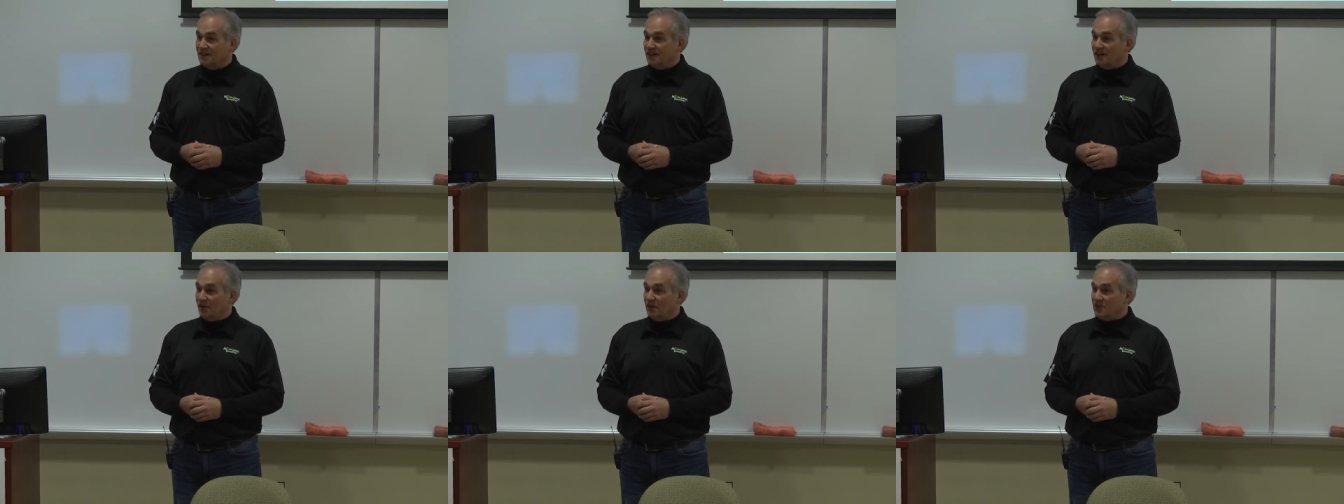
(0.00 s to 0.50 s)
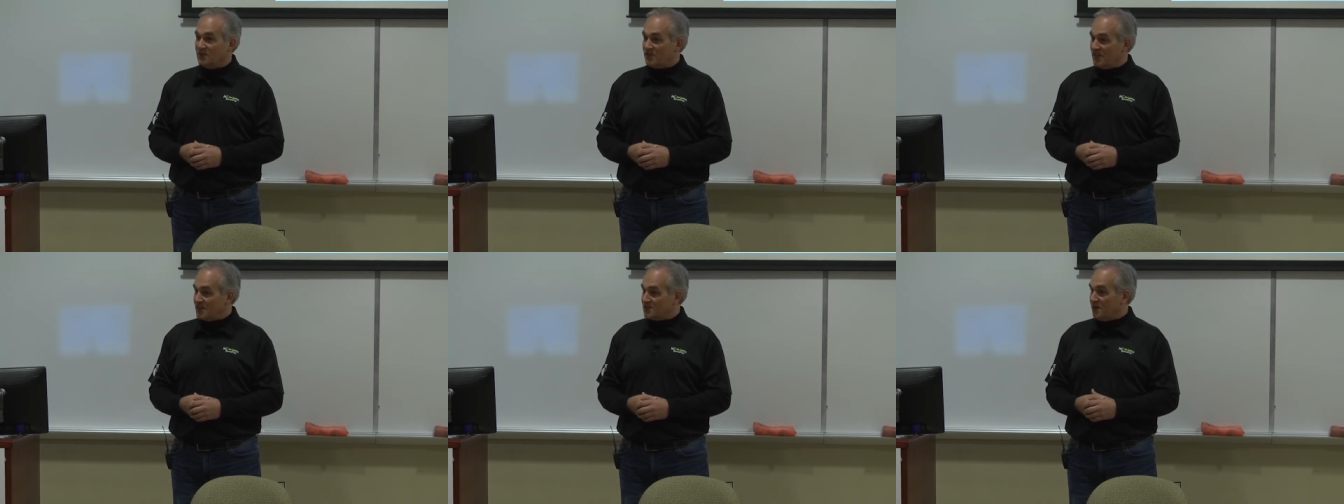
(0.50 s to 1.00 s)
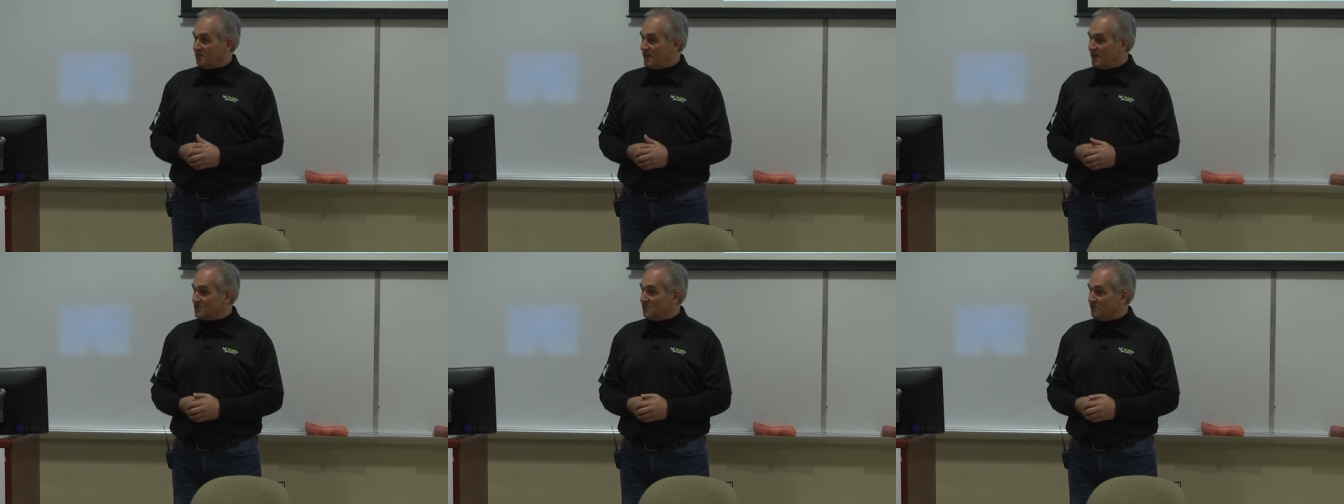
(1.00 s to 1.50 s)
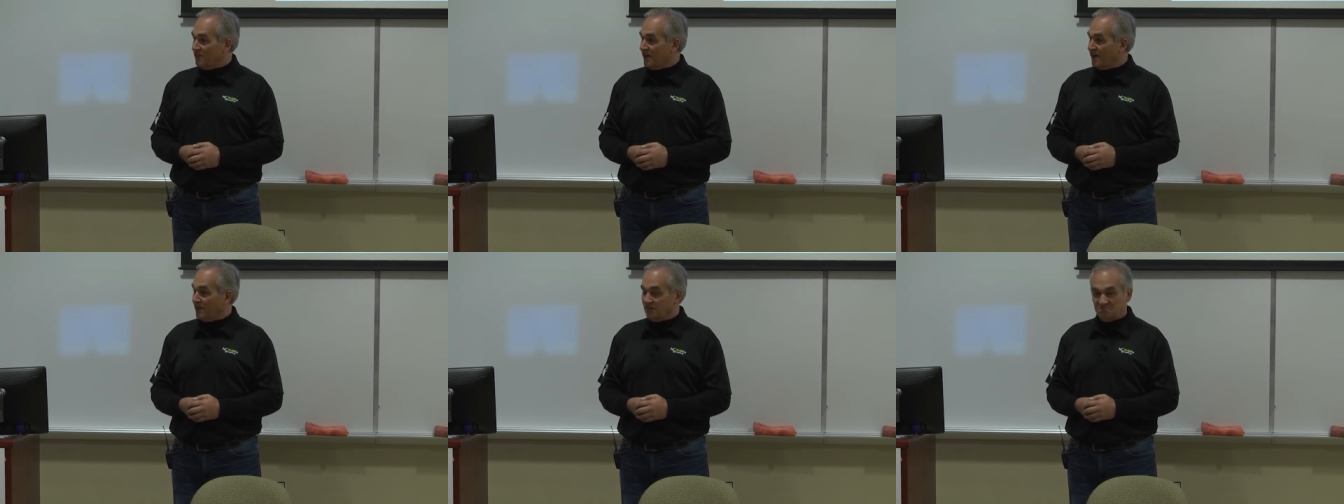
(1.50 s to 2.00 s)
Uh, when you think something isn't
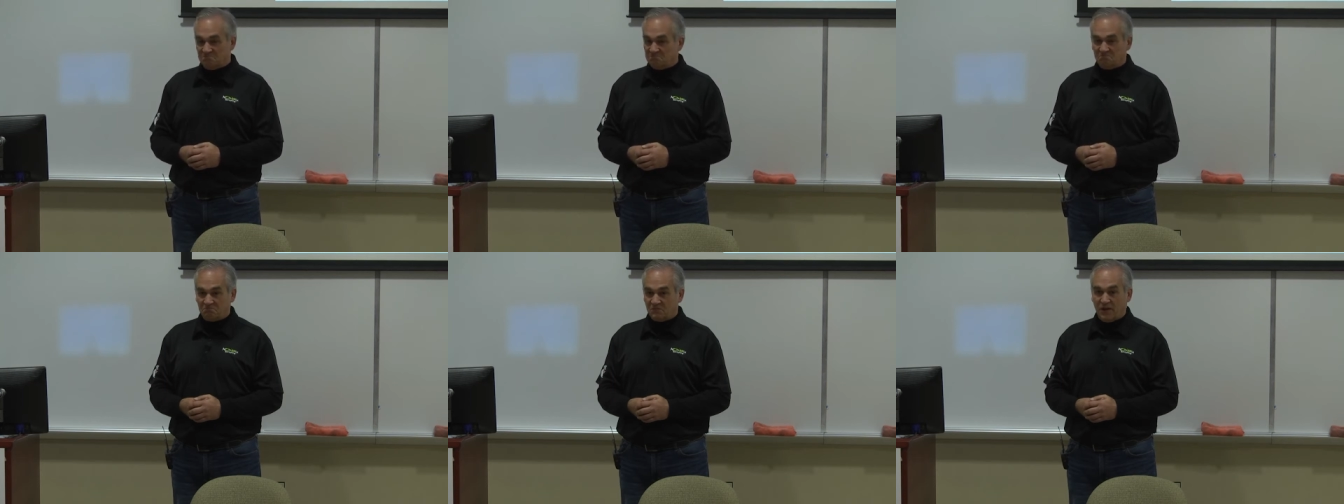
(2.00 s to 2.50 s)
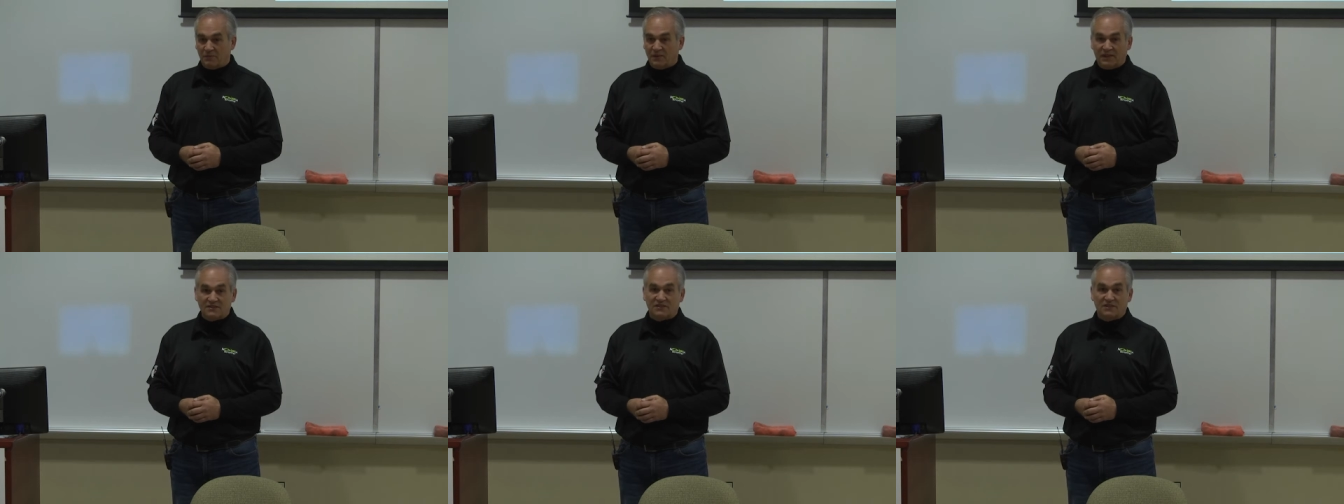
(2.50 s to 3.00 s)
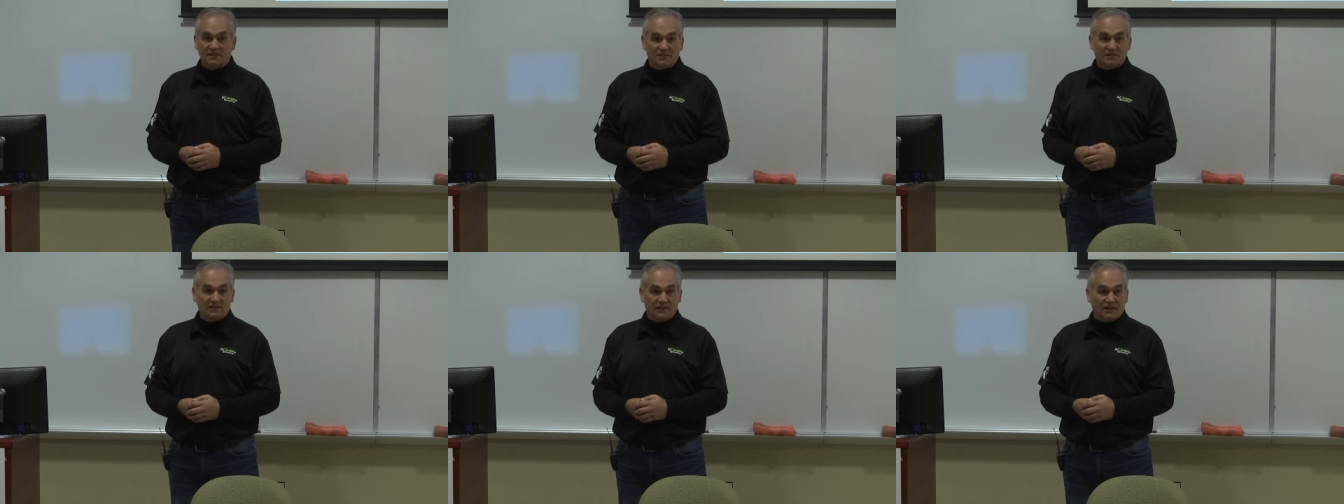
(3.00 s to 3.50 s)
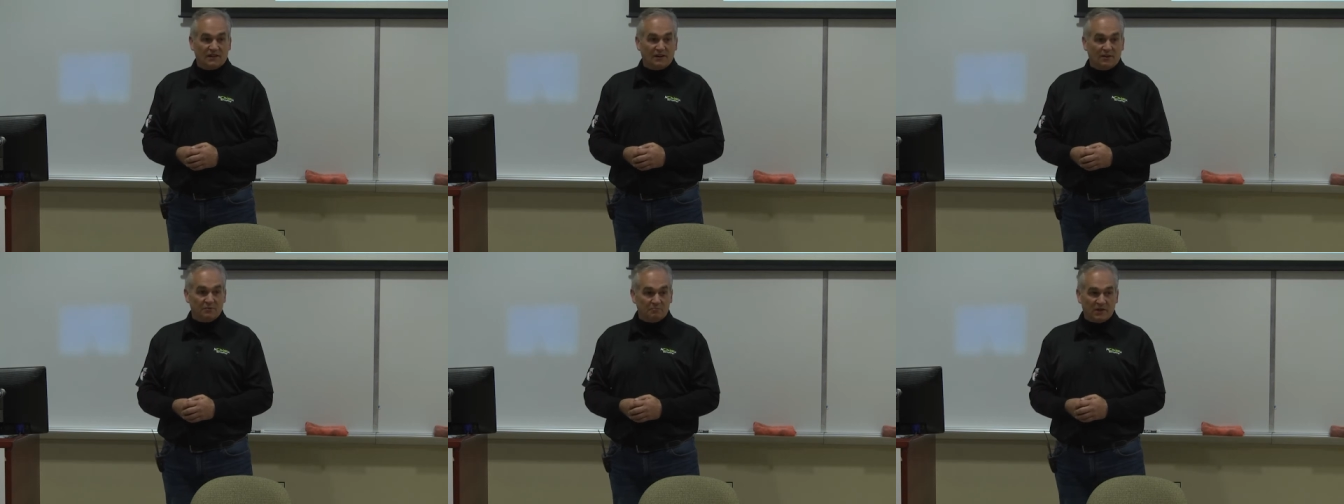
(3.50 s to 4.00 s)
fair, probably isn't,
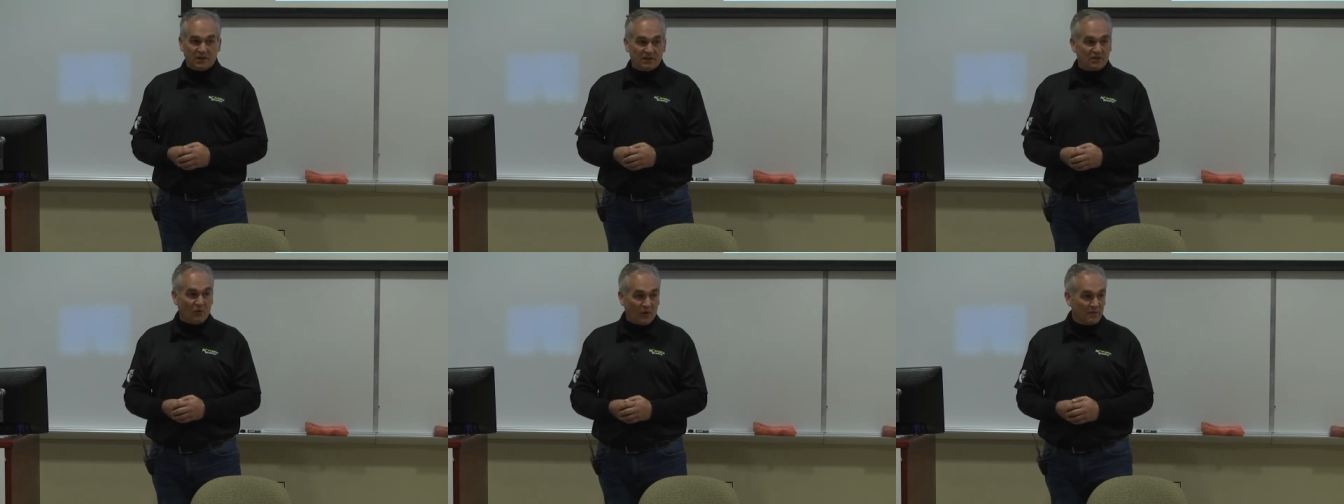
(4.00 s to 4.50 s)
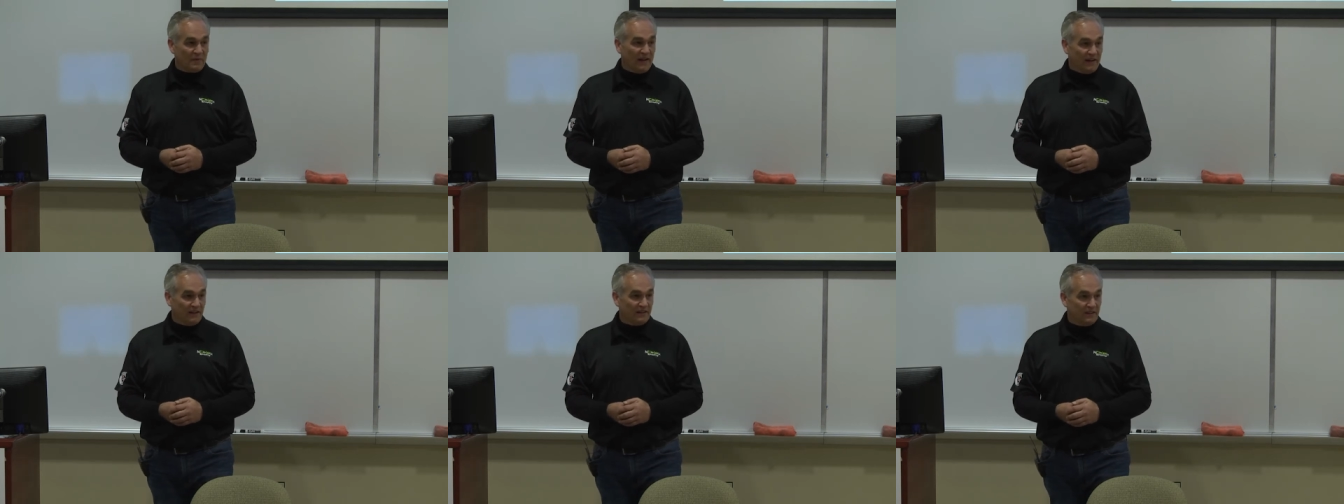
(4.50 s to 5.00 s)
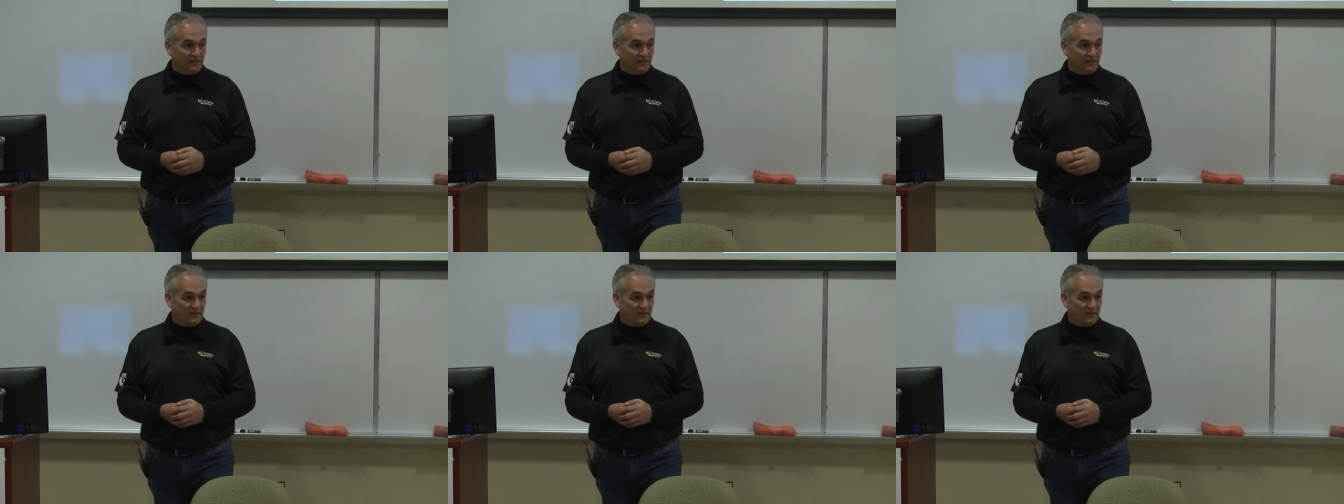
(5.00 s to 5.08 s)
uh, but don't worry about it.